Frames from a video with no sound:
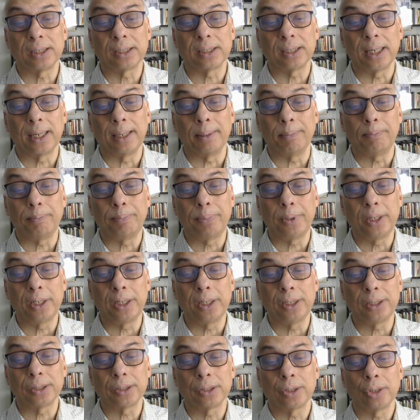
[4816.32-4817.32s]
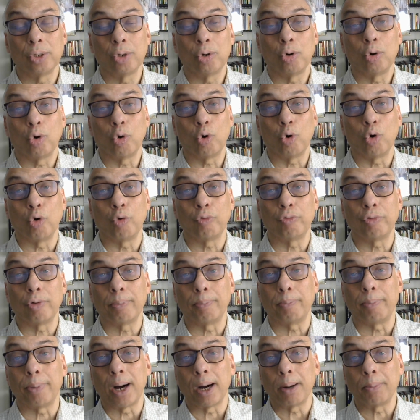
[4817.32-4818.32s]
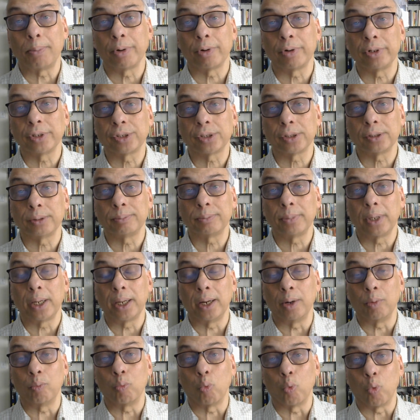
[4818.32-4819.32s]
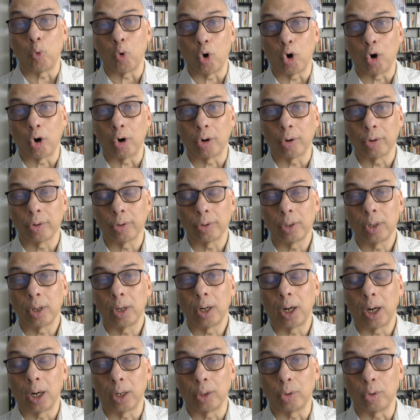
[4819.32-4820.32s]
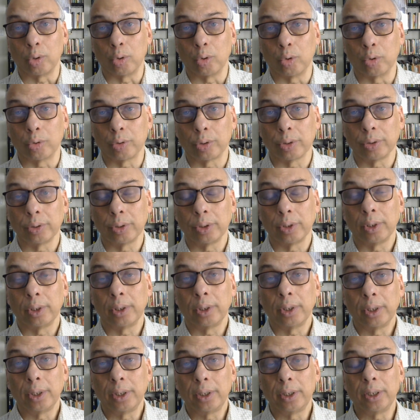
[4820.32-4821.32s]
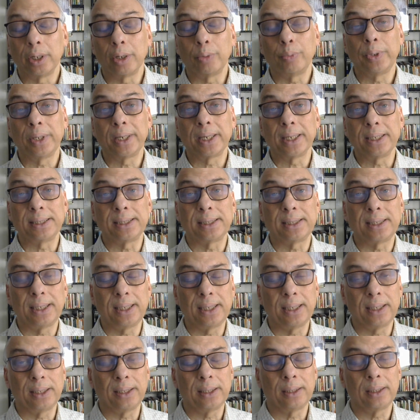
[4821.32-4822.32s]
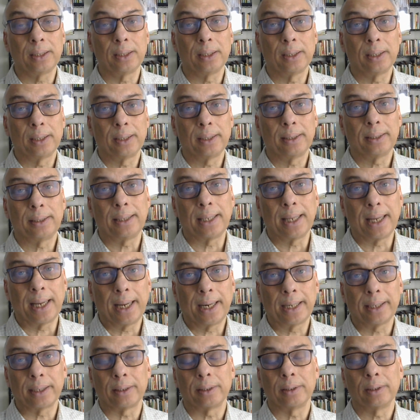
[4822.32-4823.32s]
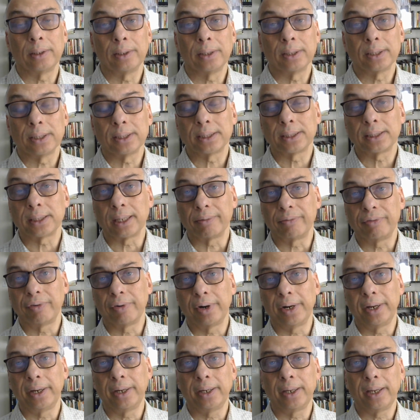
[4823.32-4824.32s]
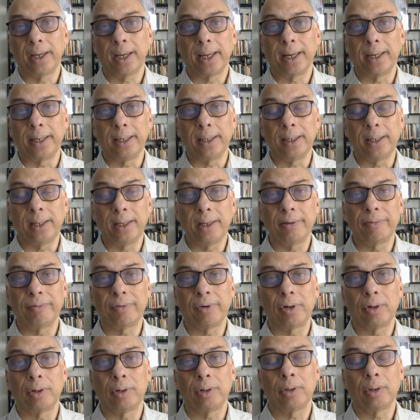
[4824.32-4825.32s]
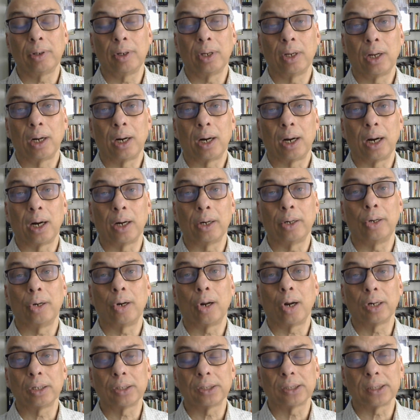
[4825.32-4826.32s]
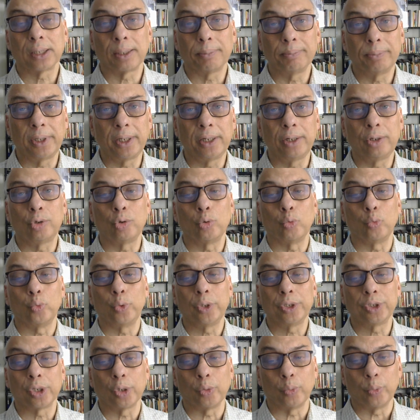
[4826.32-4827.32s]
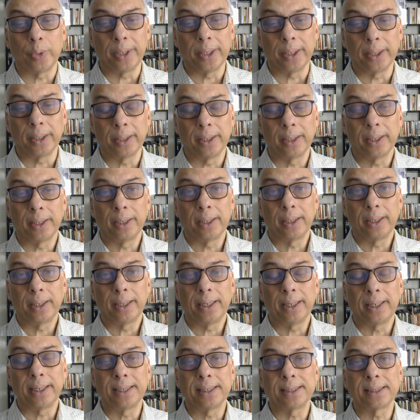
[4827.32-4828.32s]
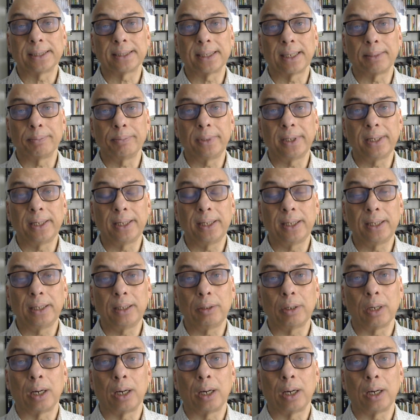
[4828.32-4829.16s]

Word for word: and peace over barbarism and war. Unquote. Here we can see that suffering and evil are not something to wish away. It is something